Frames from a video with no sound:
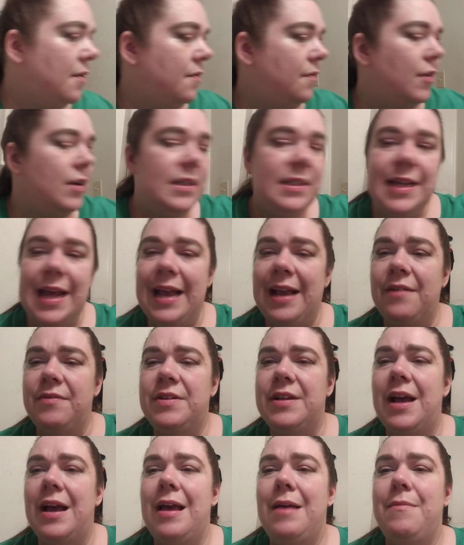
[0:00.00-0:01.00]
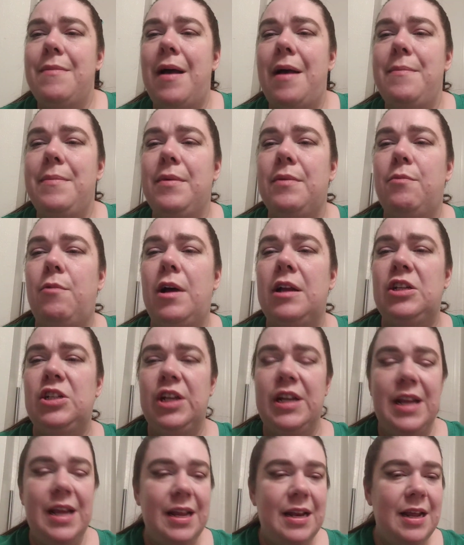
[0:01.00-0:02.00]
For sake of time, I'm
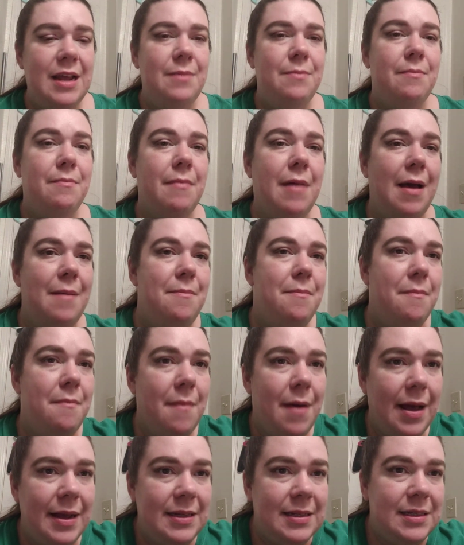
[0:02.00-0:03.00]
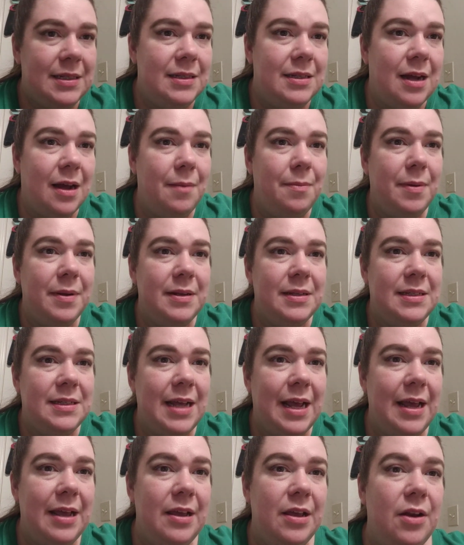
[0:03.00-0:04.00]
watching it. I might stop and
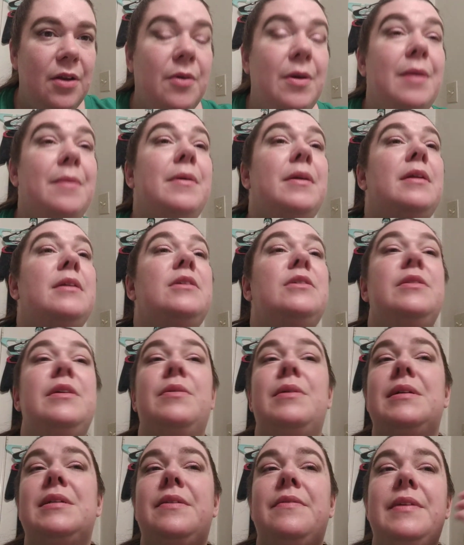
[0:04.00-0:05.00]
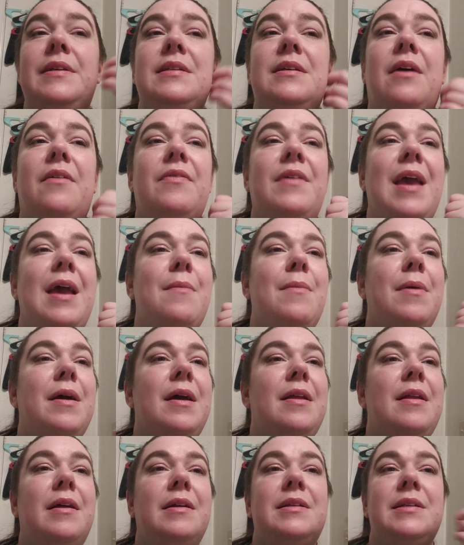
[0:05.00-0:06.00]
say, you know, I want to do the rest of this off camera,
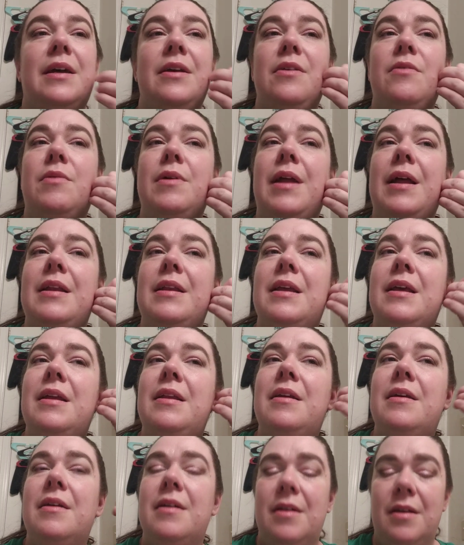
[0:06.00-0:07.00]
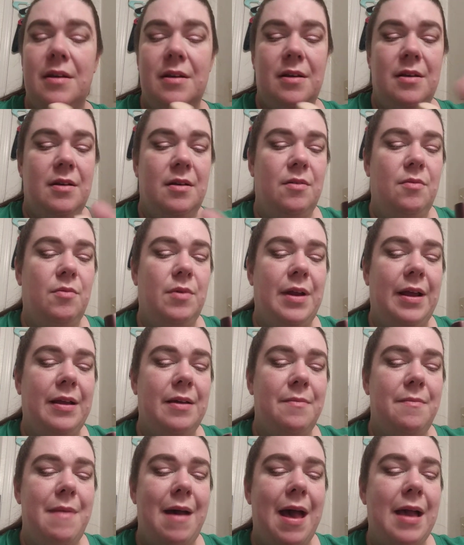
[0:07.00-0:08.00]
and I'll tell you what I did when I
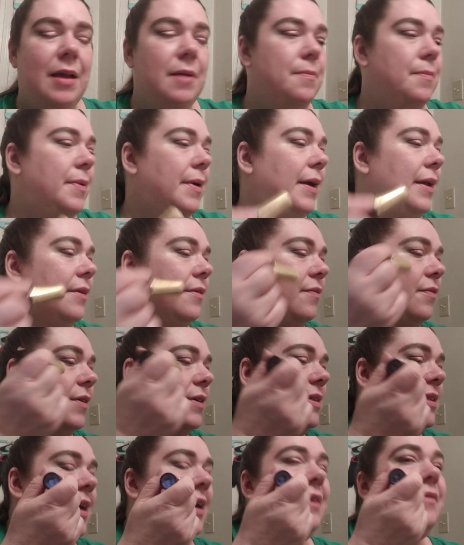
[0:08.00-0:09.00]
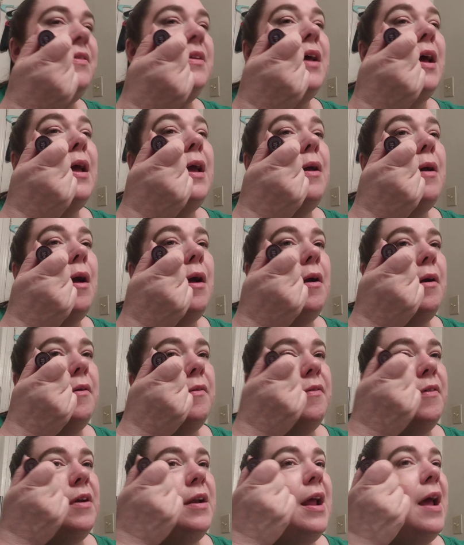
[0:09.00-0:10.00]
come back. But for sake of time,
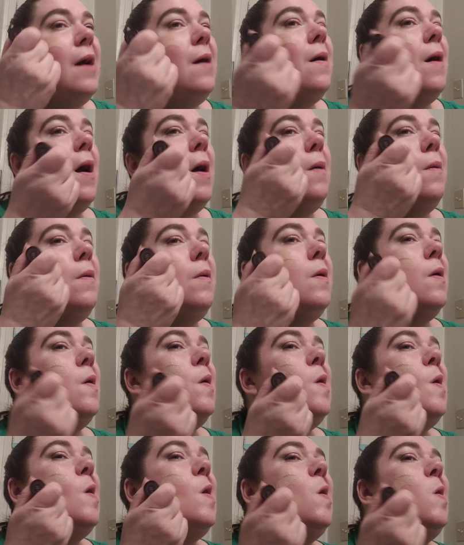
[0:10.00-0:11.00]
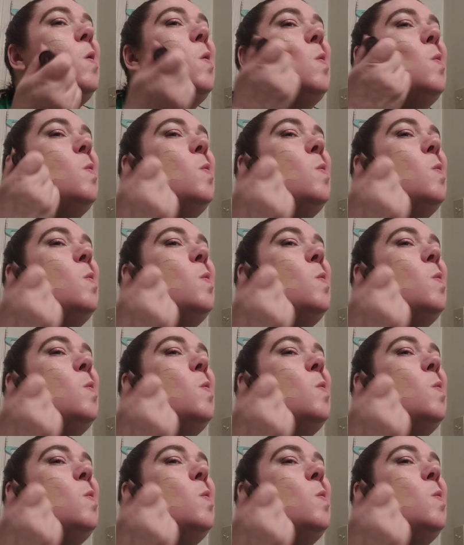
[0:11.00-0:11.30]
or for now, I will go ahead.